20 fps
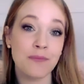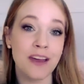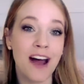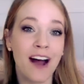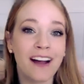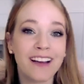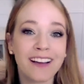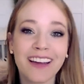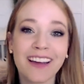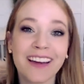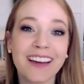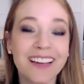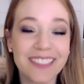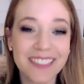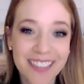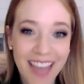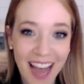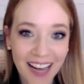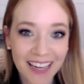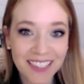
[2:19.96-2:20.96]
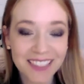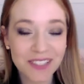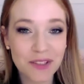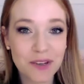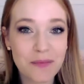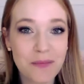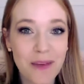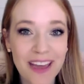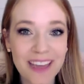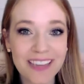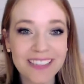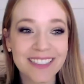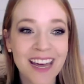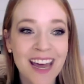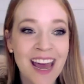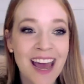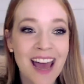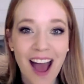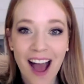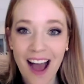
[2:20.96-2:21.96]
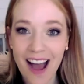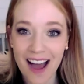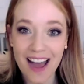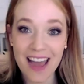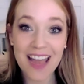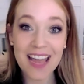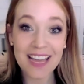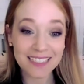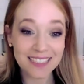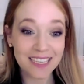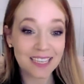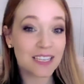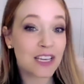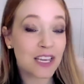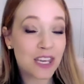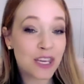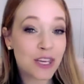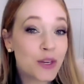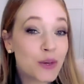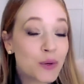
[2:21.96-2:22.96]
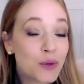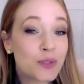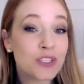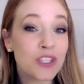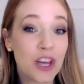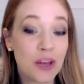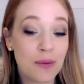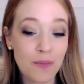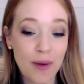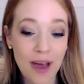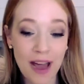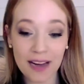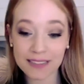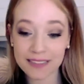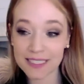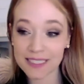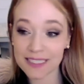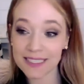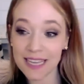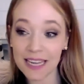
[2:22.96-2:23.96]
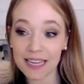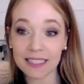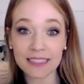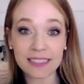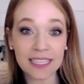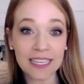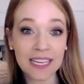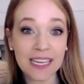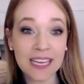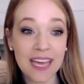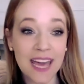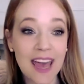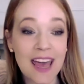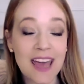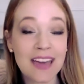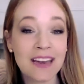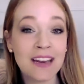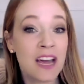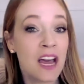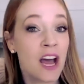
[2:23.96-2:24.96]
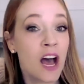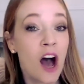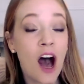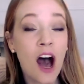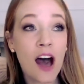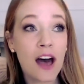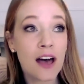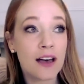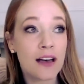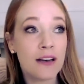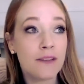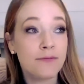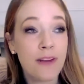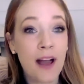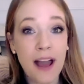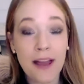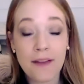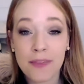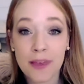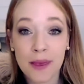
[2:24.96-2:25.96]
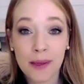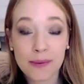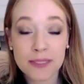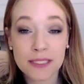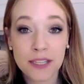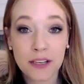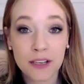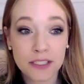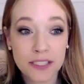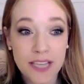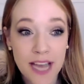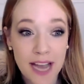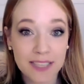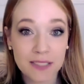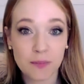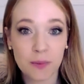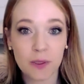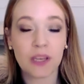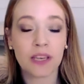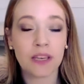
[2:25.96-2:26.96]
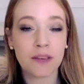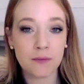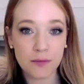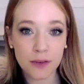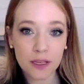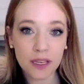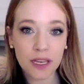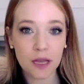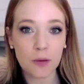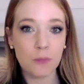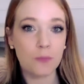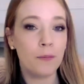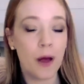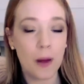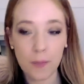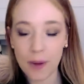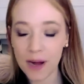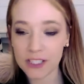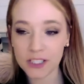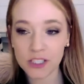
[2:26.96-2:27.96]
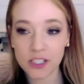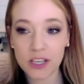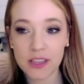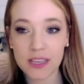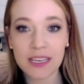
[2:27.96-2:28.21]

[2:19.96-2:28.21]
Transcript: not getting a tax rebate uh, it's a huge impact to suddenly get a $5,000 tax bill. It can feel like a, a, punch to the